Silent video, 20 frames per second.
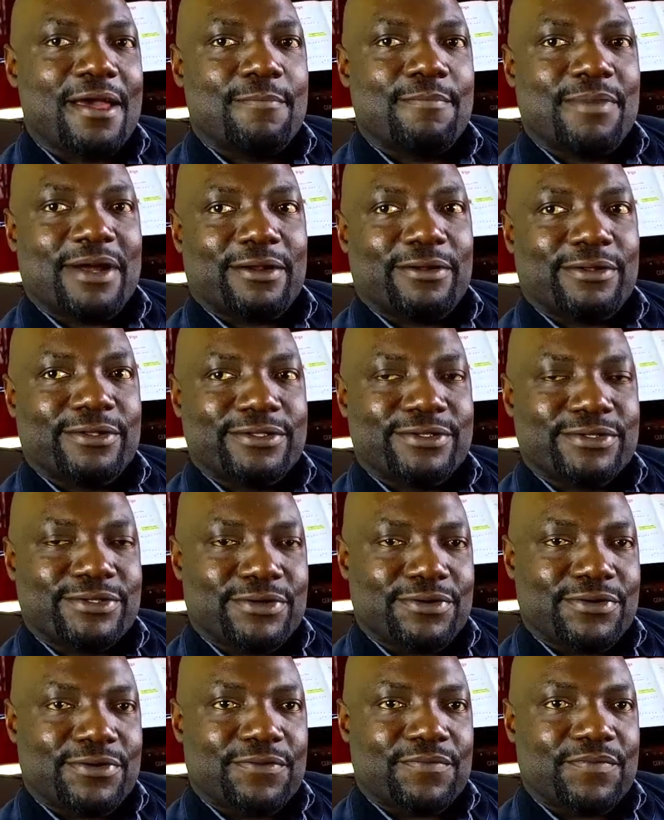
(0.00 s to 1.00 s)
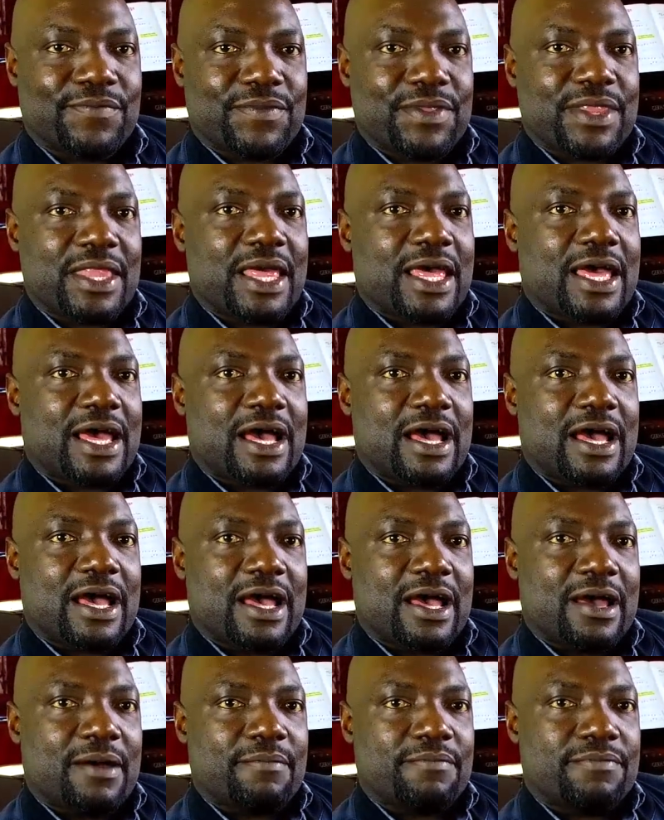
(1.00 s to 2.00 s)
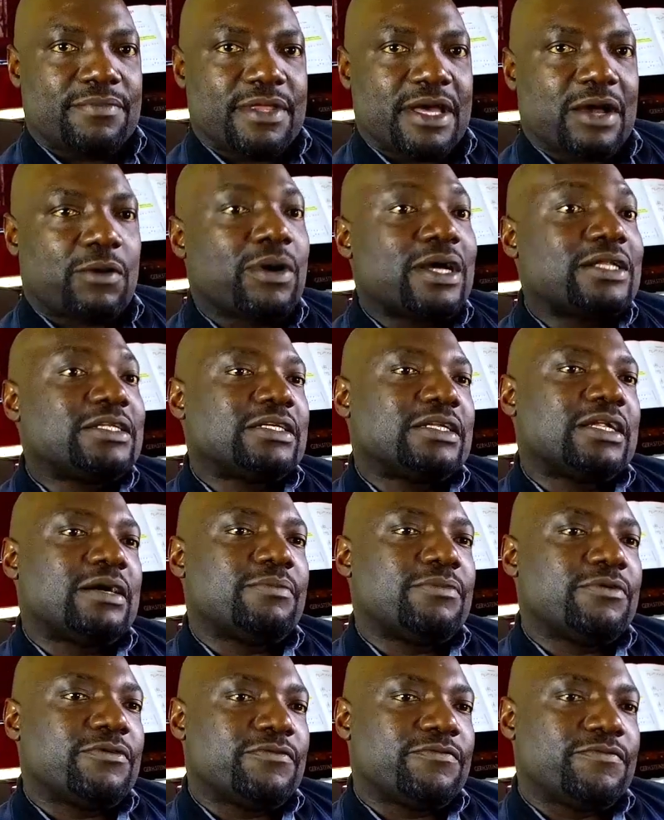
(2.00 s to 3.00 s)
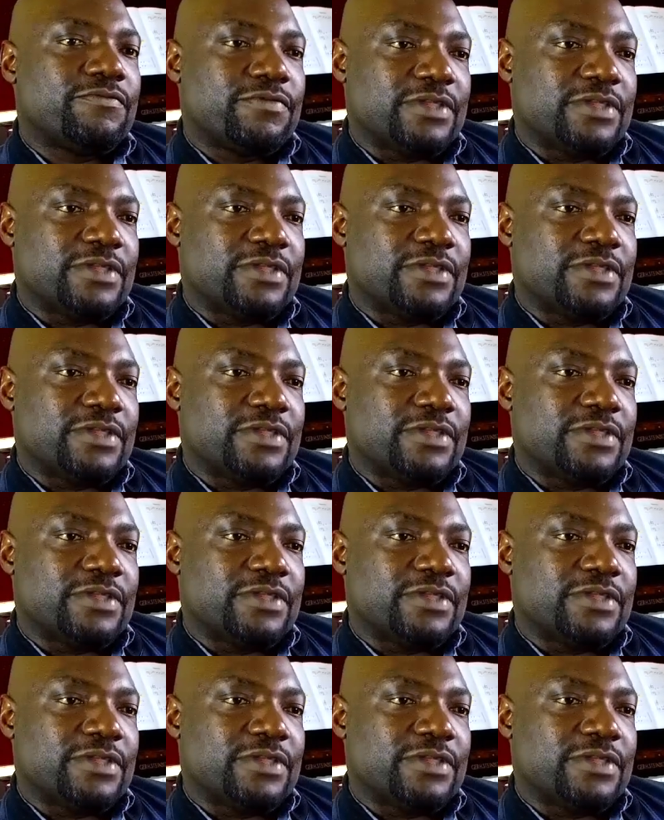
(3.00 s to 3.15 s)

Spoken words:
but also there are quite a number of,